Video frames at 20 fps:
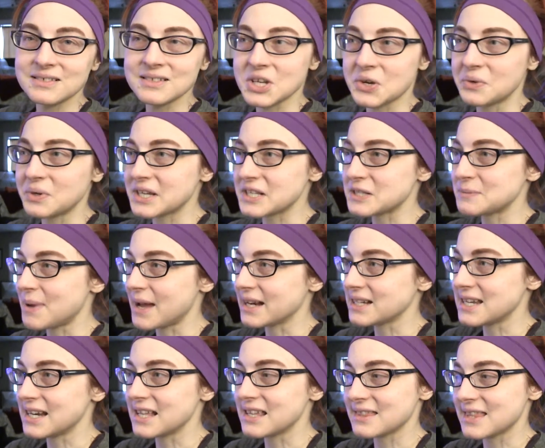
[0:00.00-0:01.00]
Don't
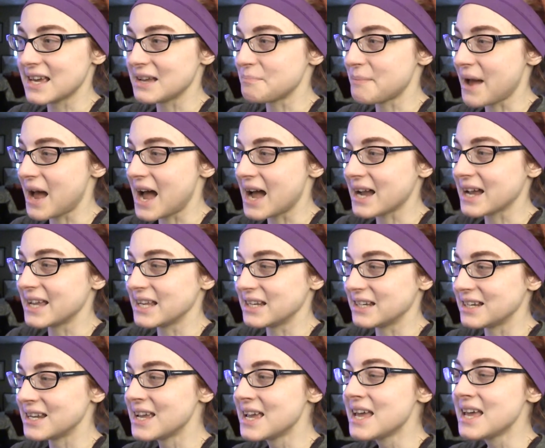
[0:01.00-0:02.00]
expect anything back.
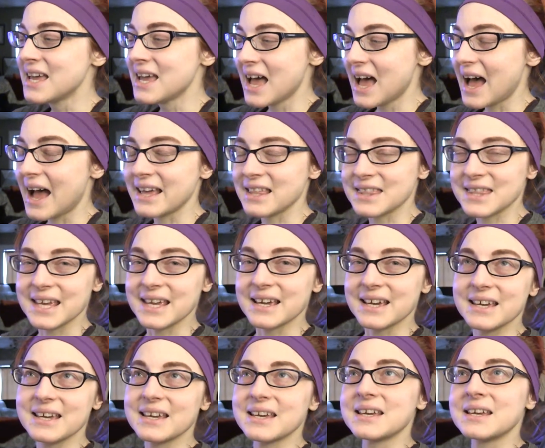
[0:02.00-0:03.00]
And I think
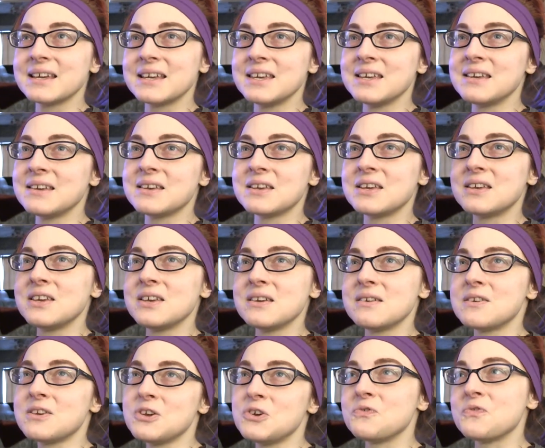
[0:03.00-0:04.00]

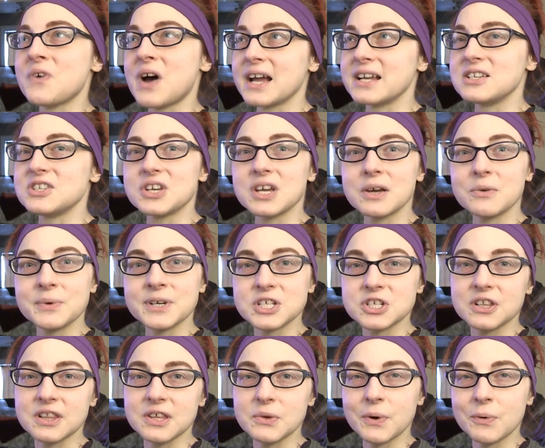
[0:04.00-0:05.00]
you find you get
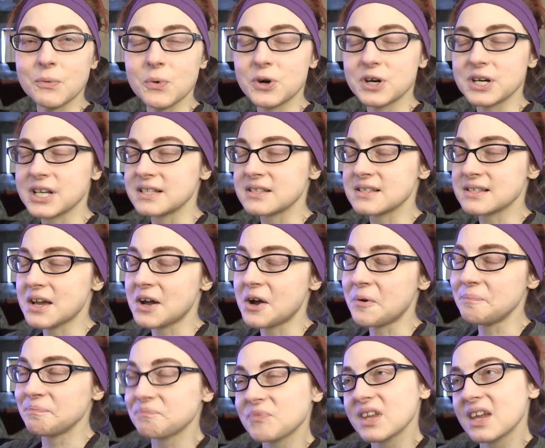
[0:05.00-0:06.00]
richly rewarded.
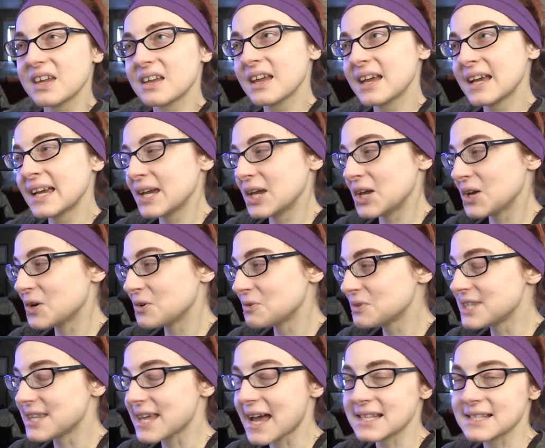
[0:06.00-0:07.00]
So,
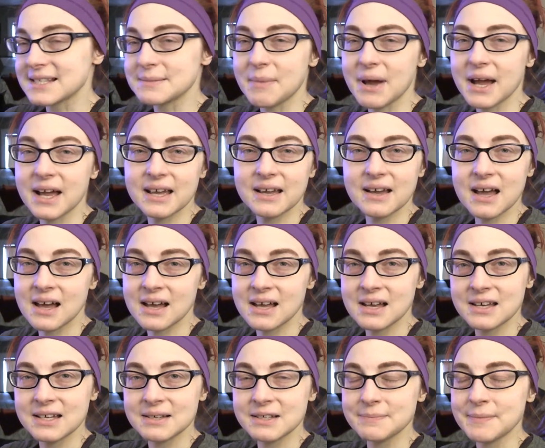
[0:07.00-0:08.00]
anywho, that's my
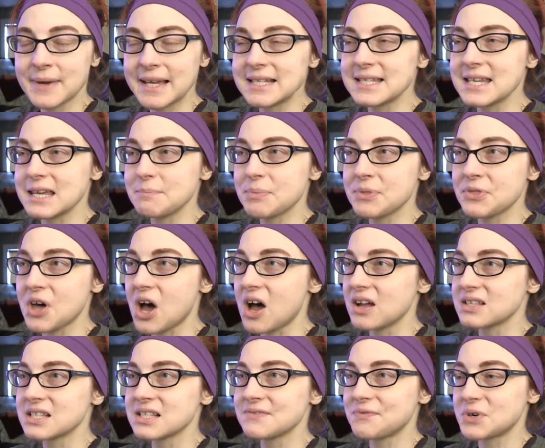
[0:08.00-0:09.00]
uh, my deep
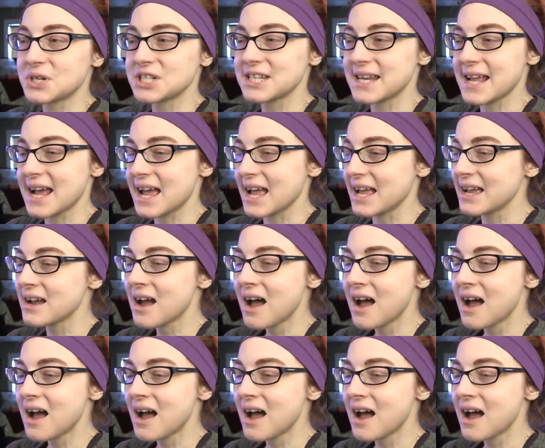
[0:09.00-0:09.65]
thoughts for today.